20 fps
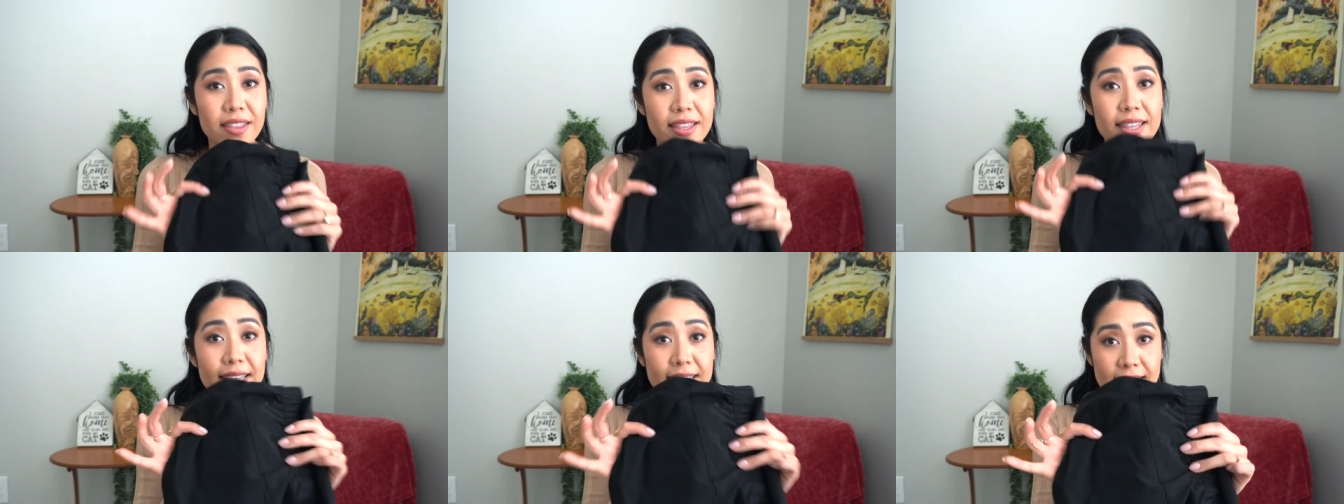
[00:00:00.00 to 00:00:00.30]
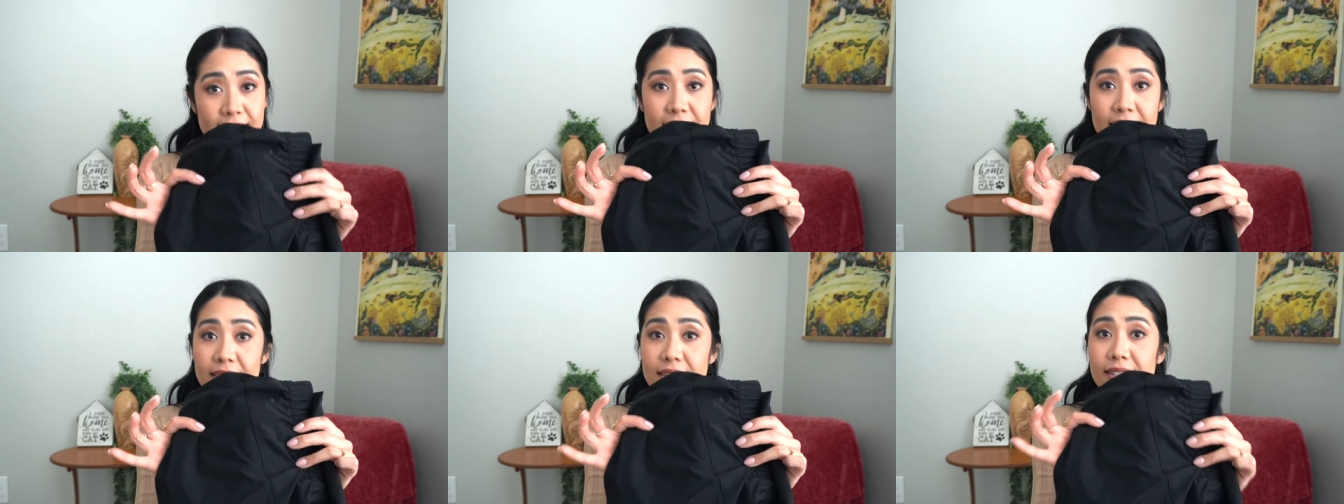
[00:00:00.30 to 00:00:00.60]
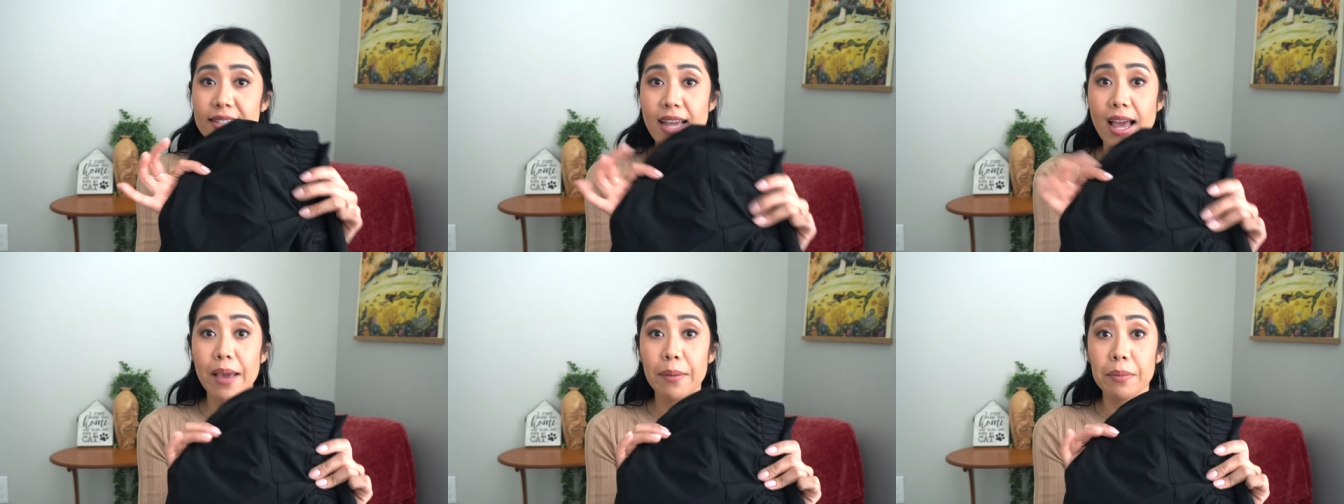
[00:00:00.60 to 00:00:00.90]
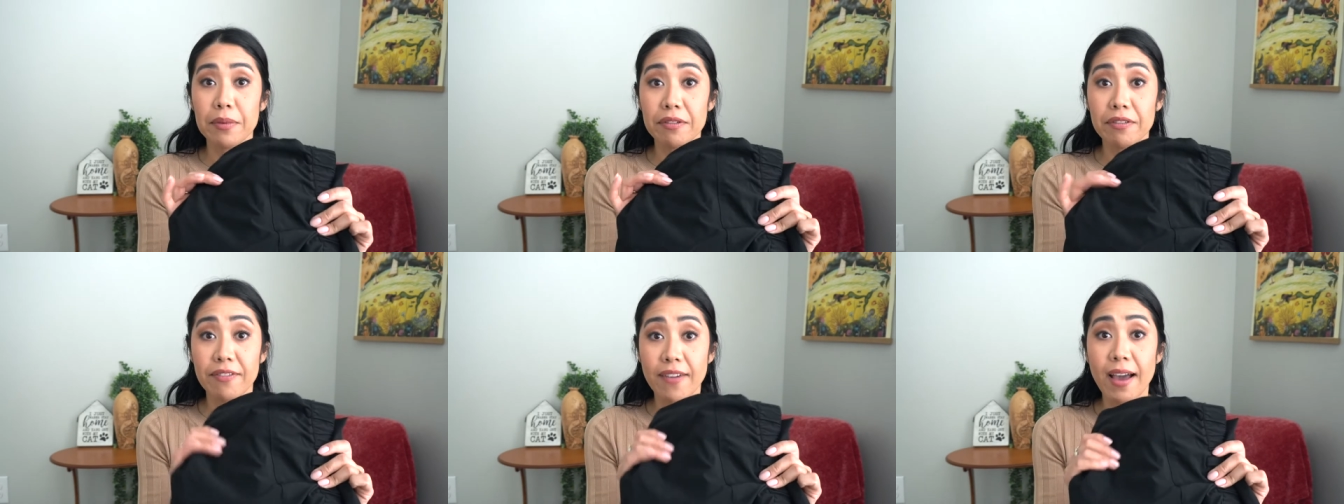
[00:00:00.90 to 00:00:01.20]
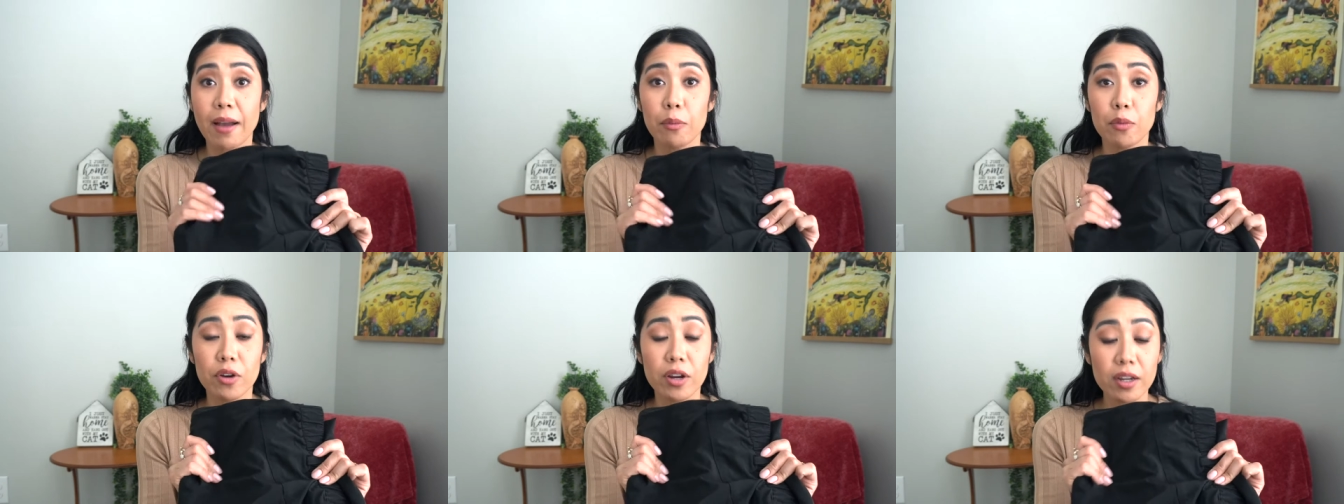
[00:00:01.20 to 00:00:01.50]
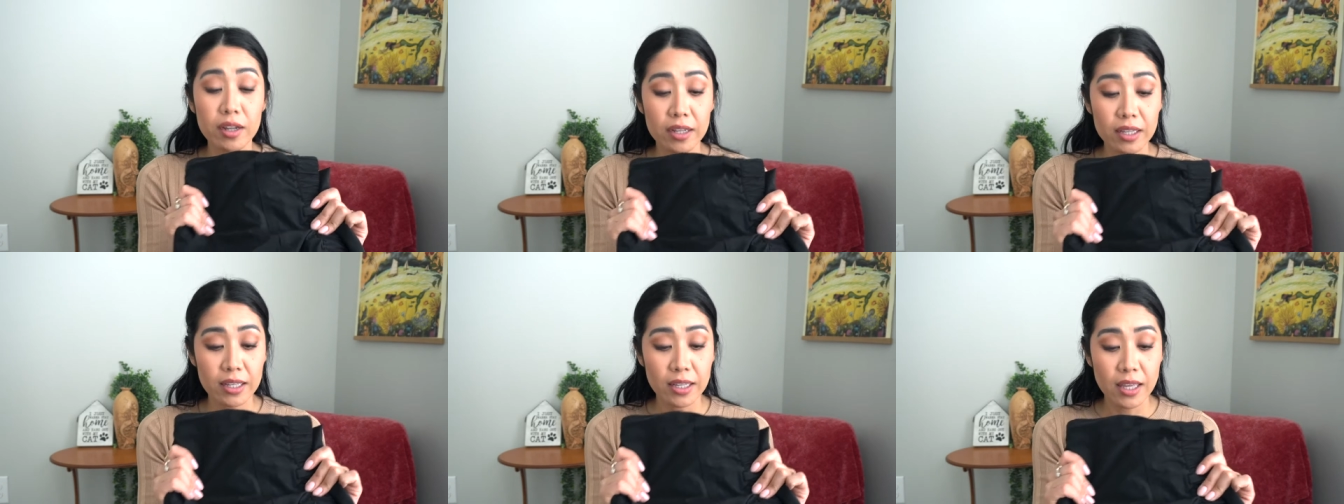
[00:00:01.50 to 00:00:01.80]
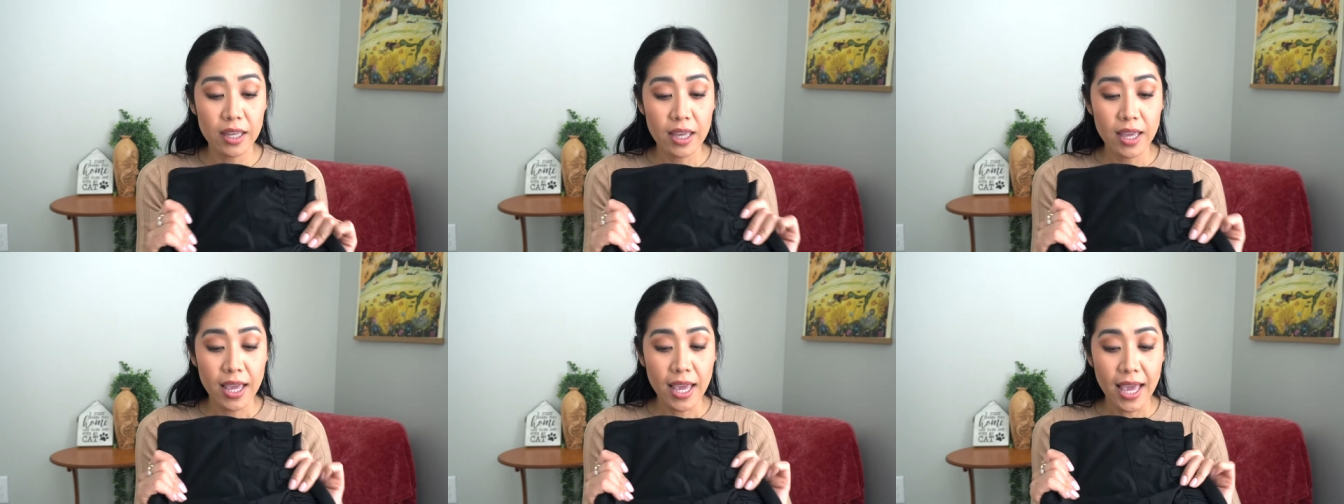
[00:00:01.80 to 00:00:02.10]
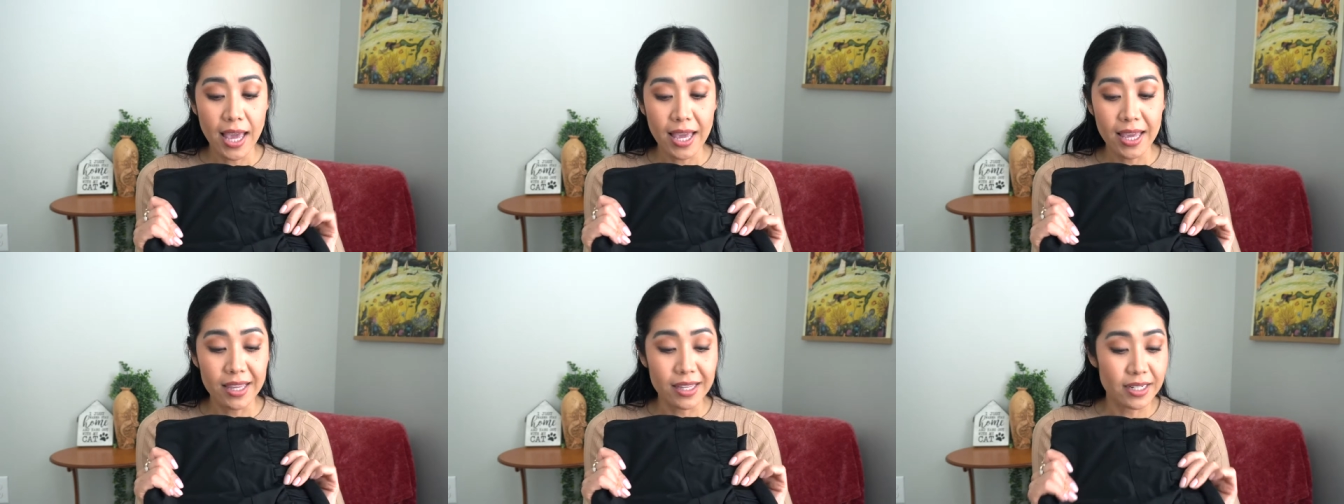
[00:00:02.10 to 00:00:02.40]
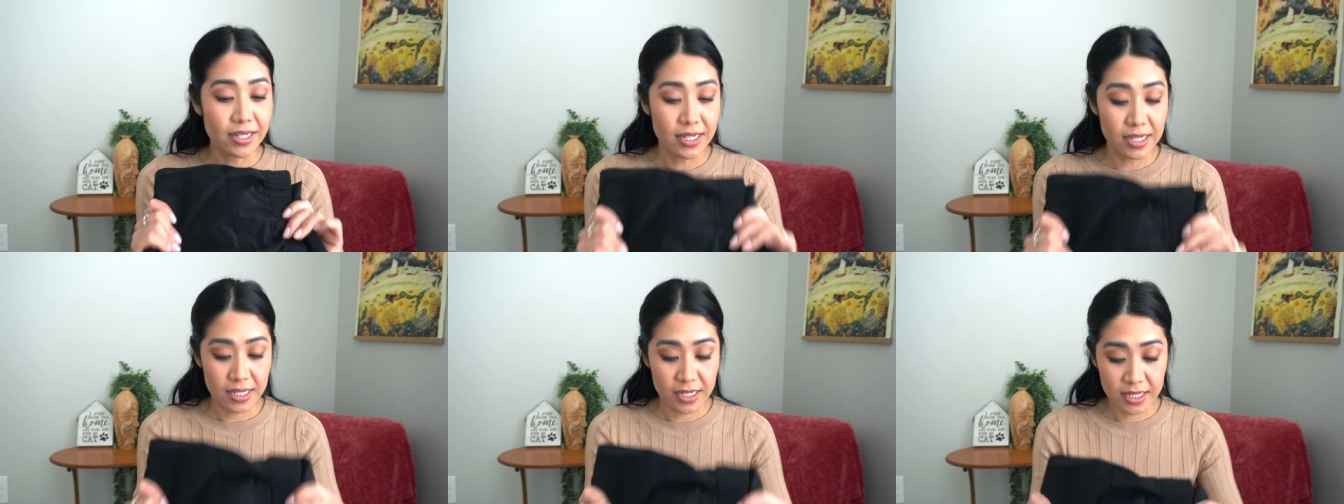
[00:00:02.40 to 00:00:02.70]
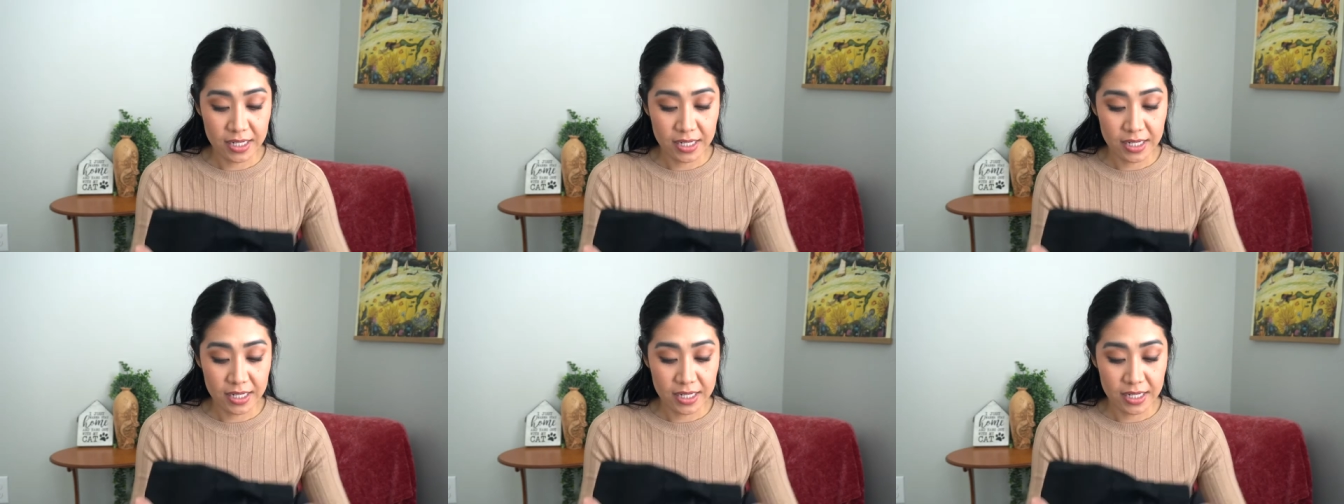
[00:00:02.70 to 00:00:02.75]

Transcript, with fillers: this type of fabric and